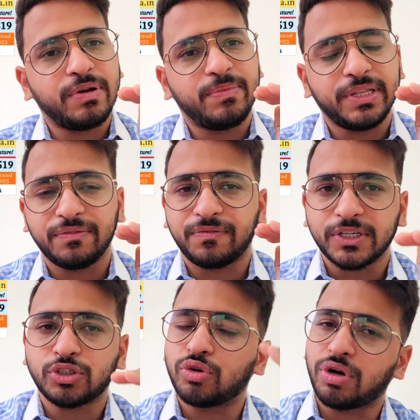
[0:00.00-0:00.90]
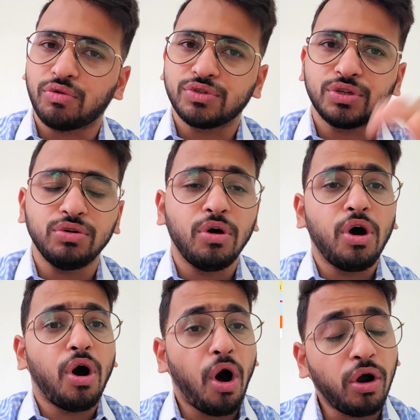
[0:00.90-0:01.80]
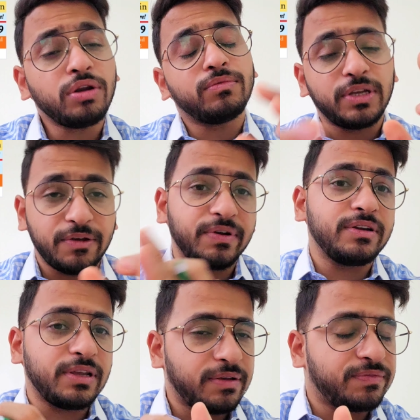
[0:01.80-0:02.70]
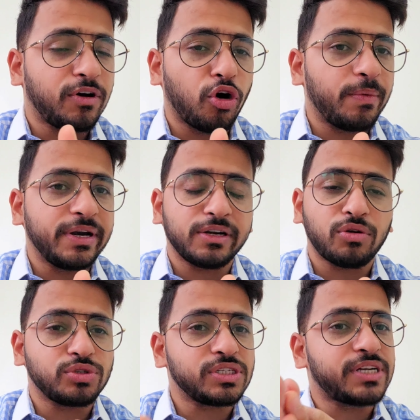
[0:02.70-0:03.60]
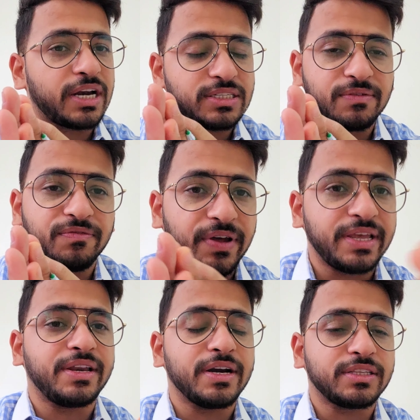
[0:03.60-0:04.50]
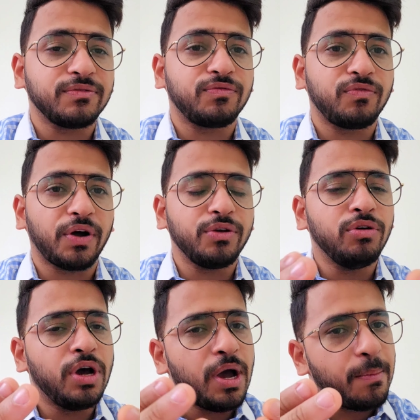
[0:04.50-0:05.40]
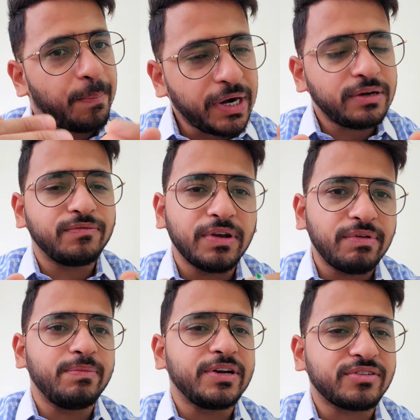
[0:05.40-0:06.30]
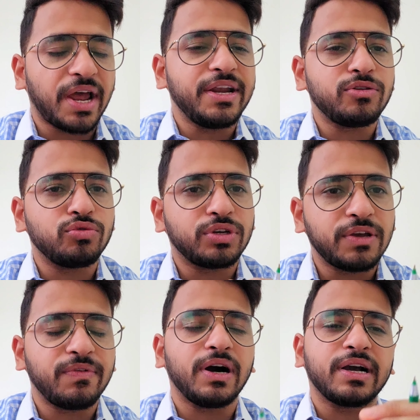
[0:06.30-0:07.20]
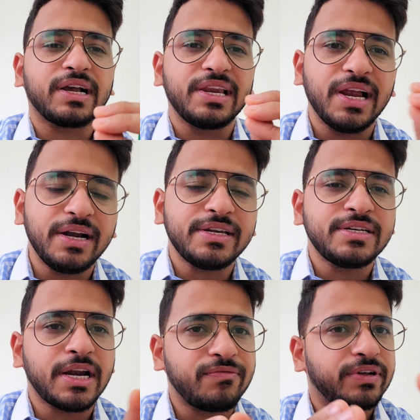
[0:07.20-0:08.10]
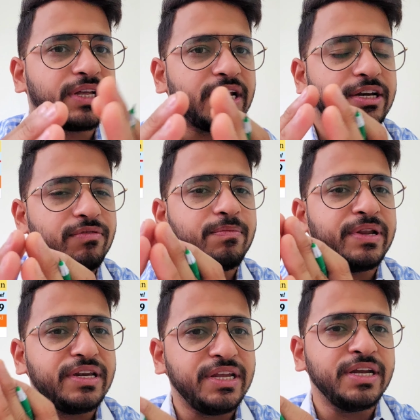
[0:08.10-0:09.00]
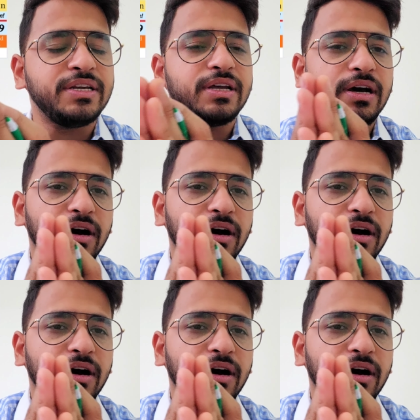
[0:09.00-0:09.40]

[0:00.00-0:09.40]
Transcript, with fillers: will be the first to announce you or even if government announces that is a very great thing for you but we will be trying to give a clarity that whether it will be NEET